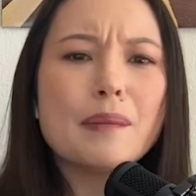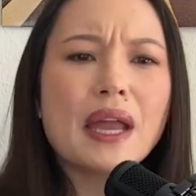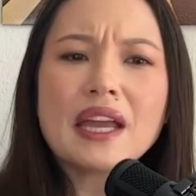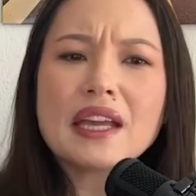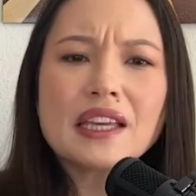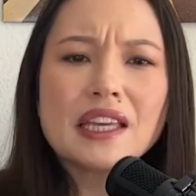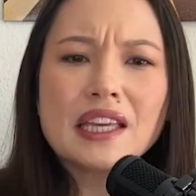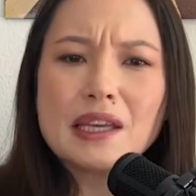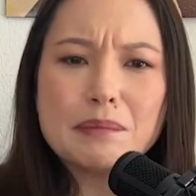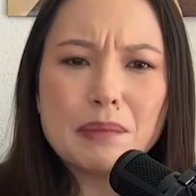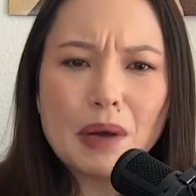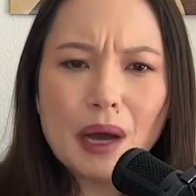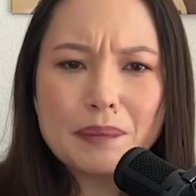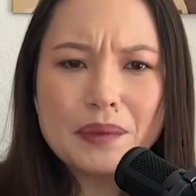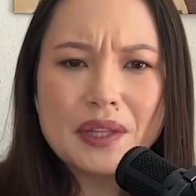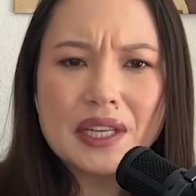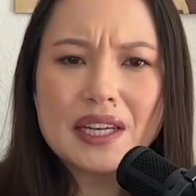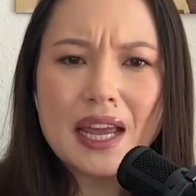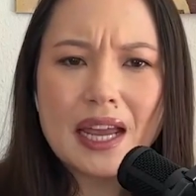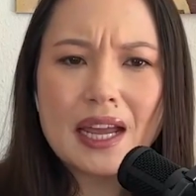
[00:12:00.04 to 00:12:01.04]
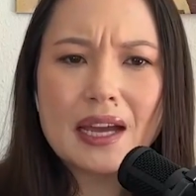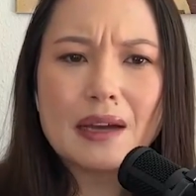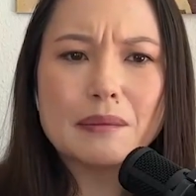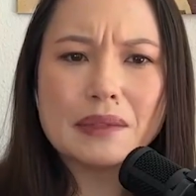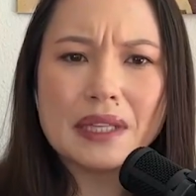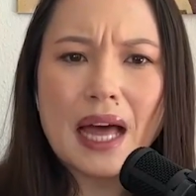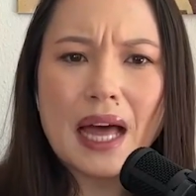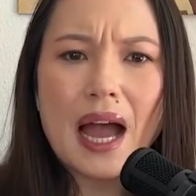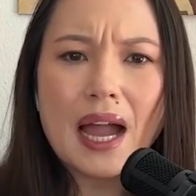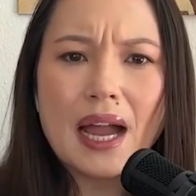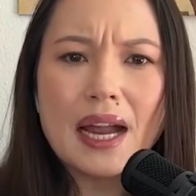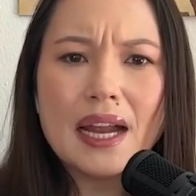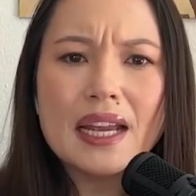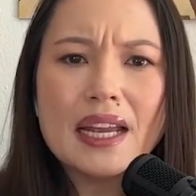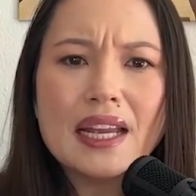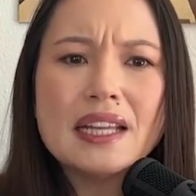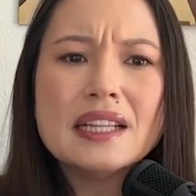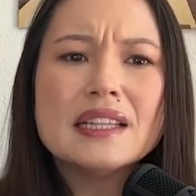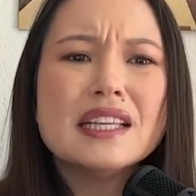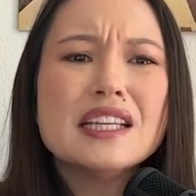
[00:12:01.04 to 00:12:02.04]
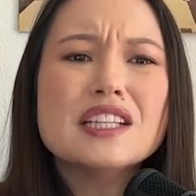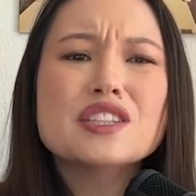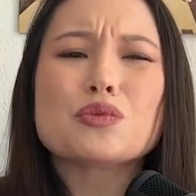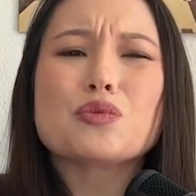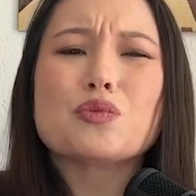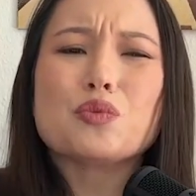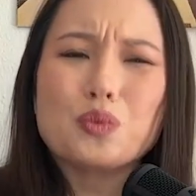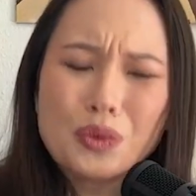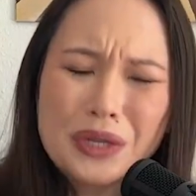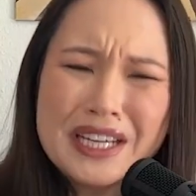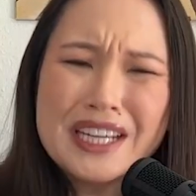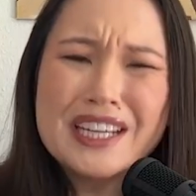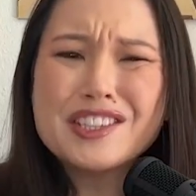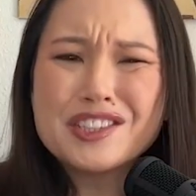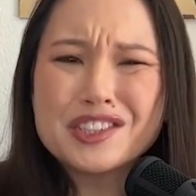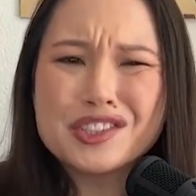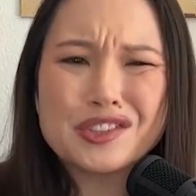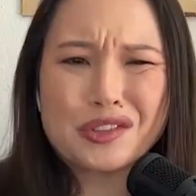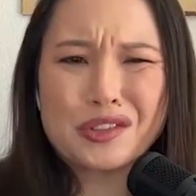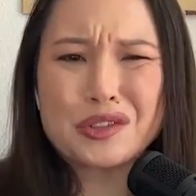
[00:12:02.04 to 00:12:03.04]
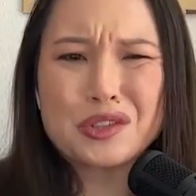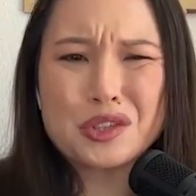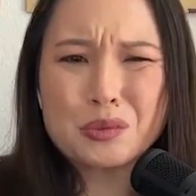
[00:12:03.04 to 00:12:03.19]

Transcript: and keep up yes. the damn lie. At least research